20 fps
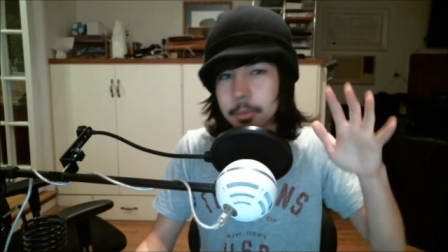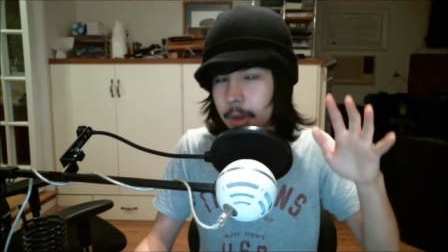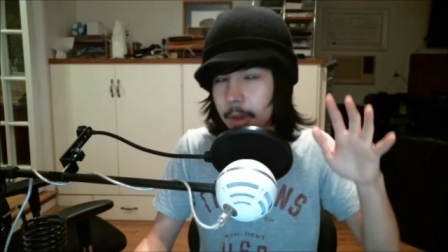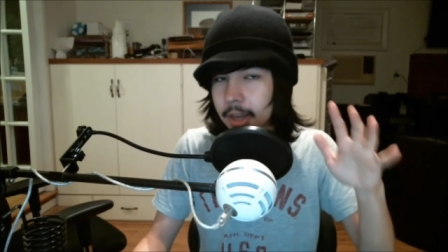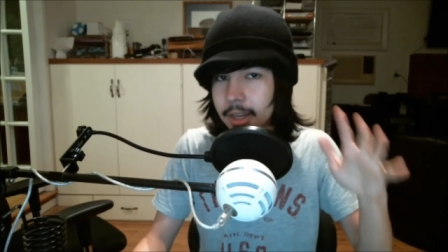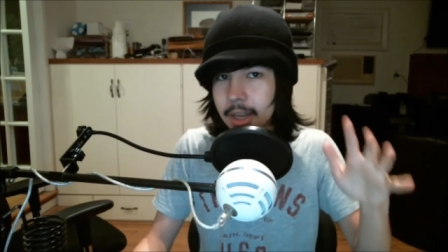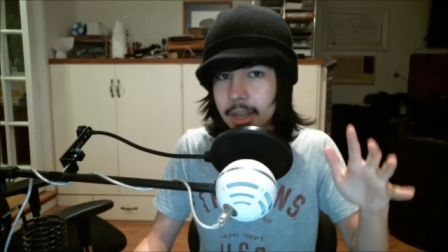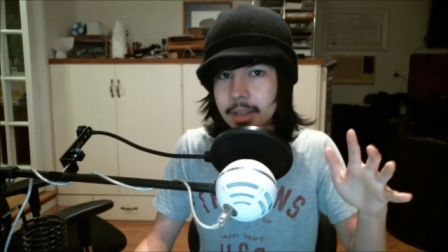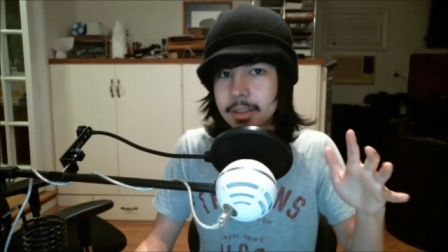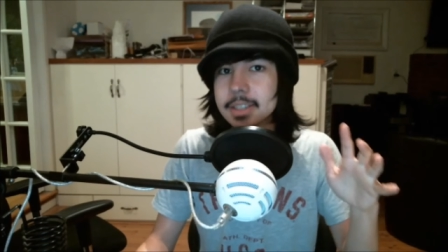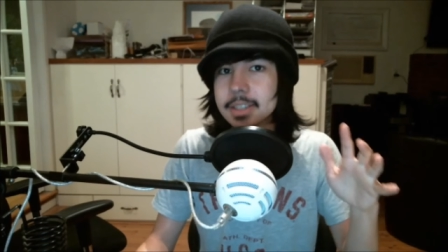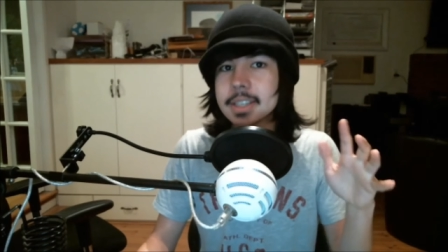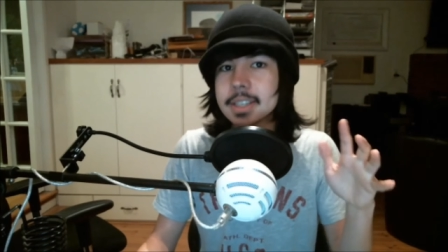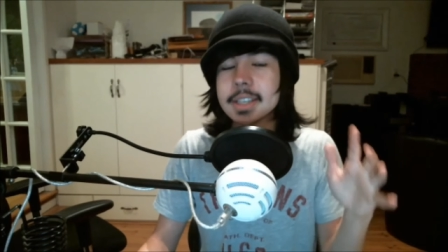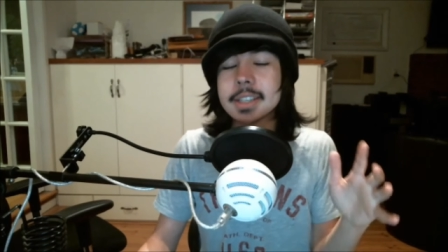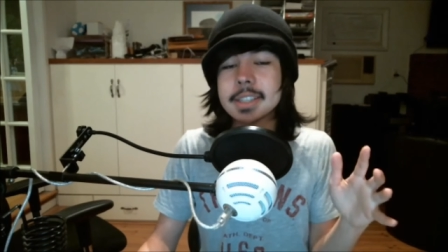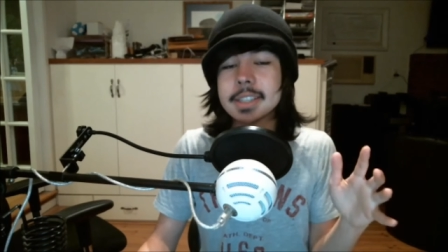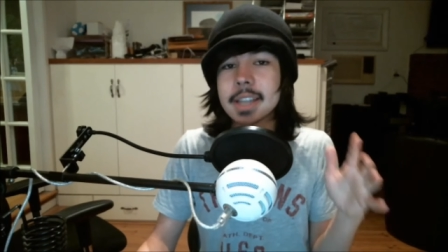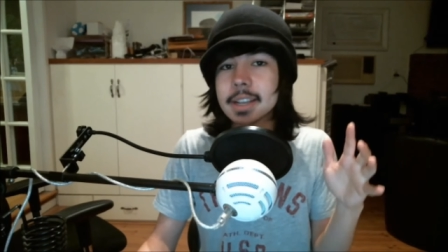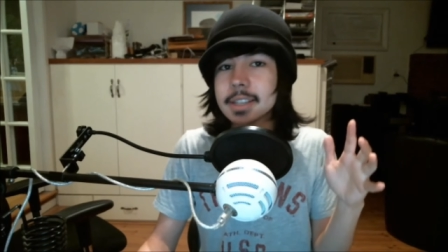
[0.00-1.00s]
again, this
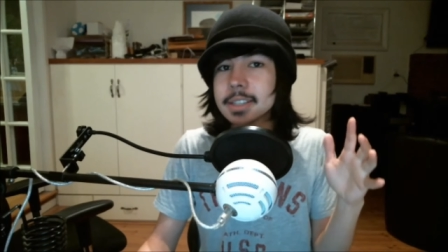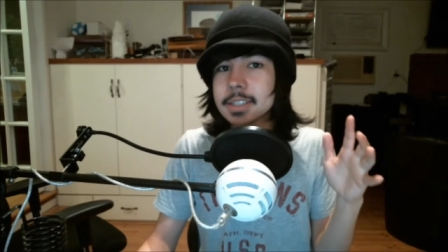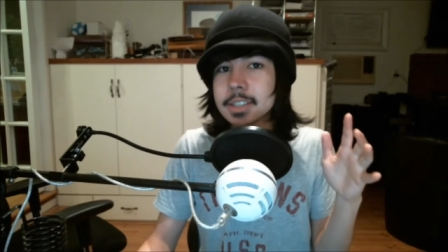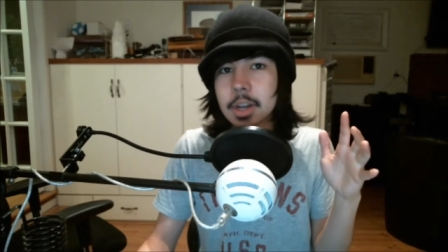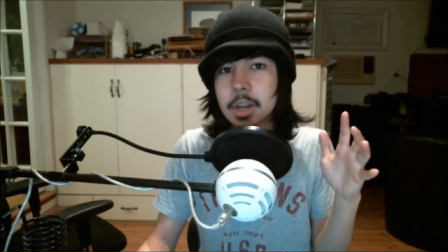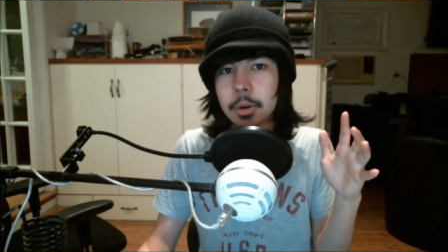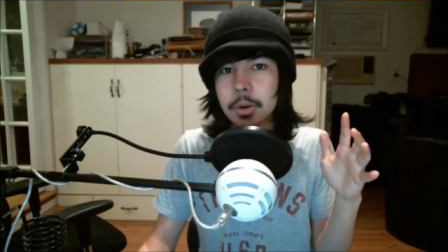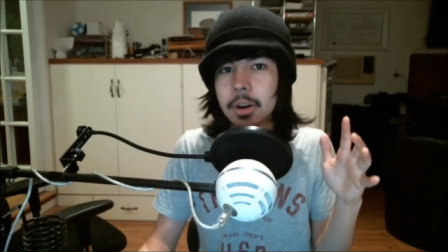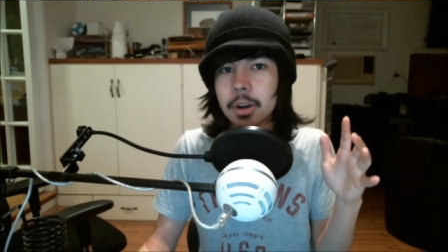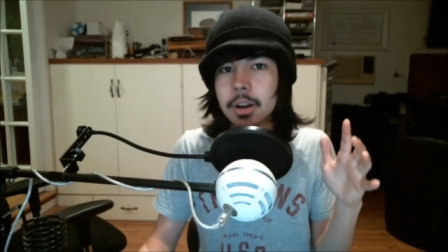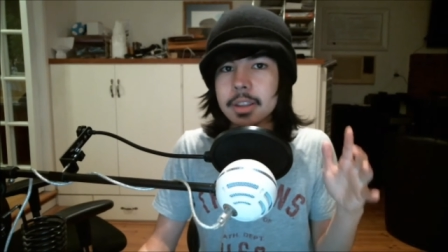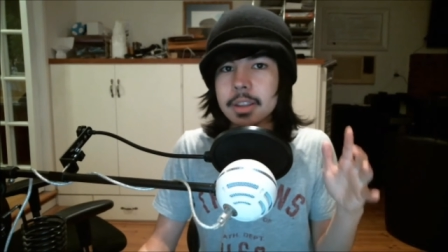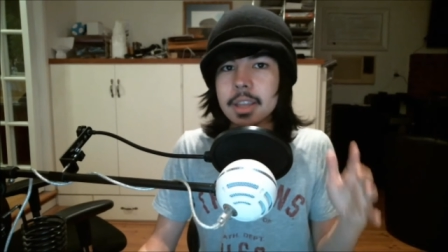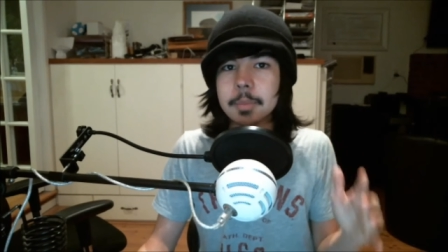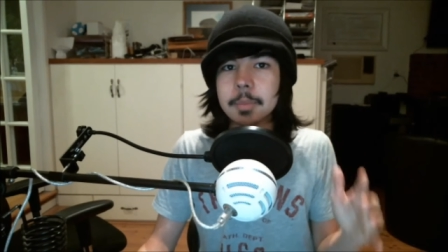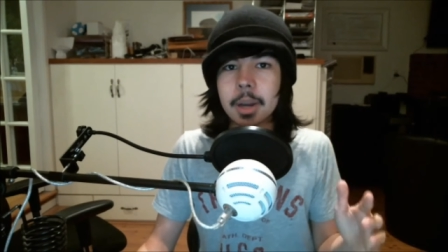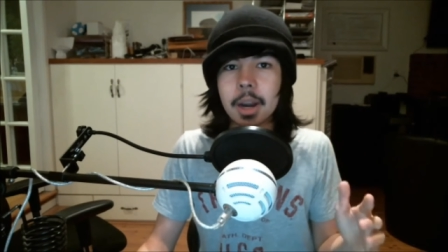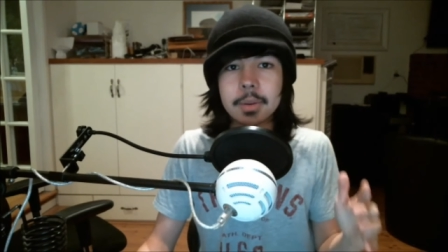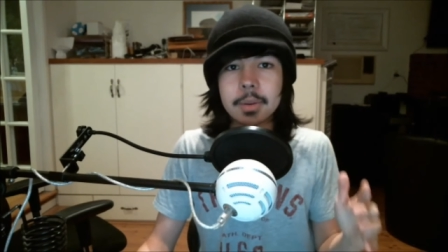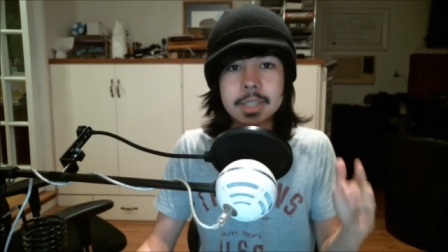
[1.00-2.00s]
isn't set in stone or anything,
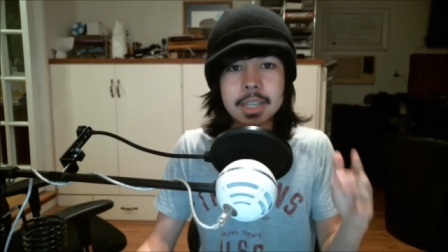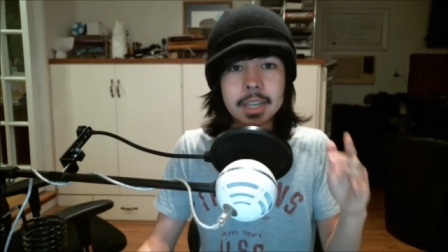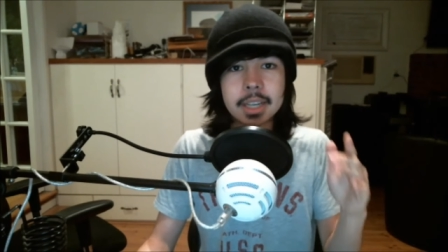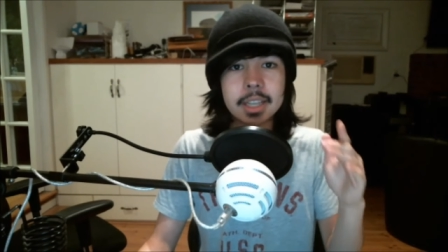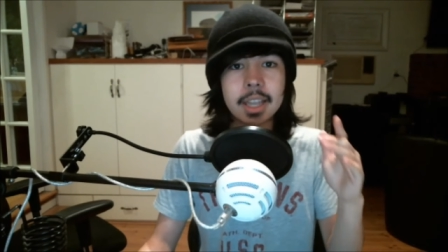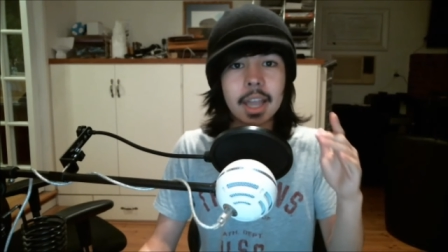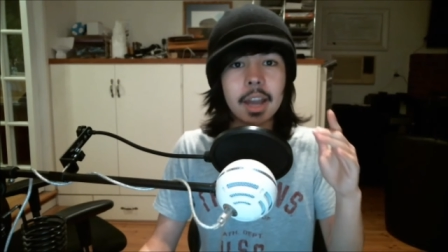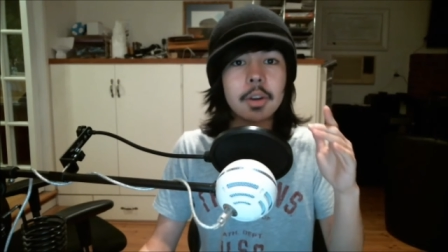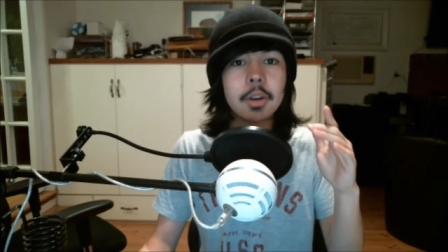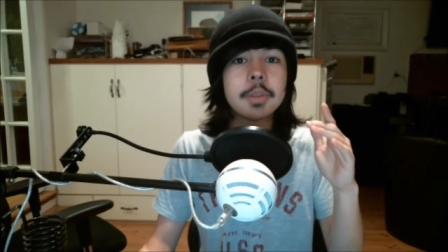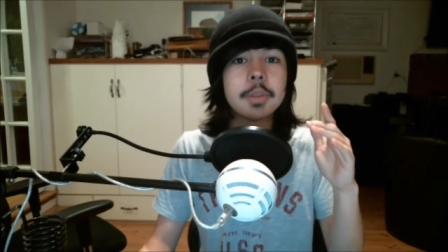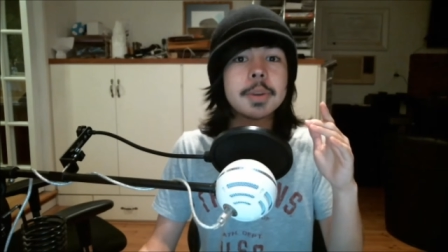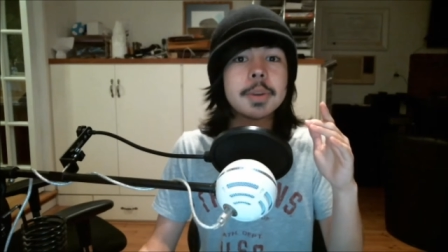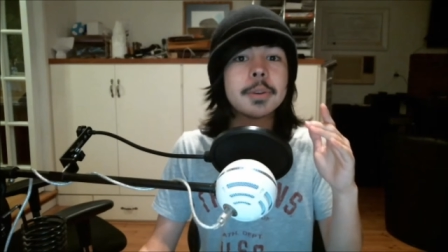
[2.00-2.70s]
but I was thinking that it would be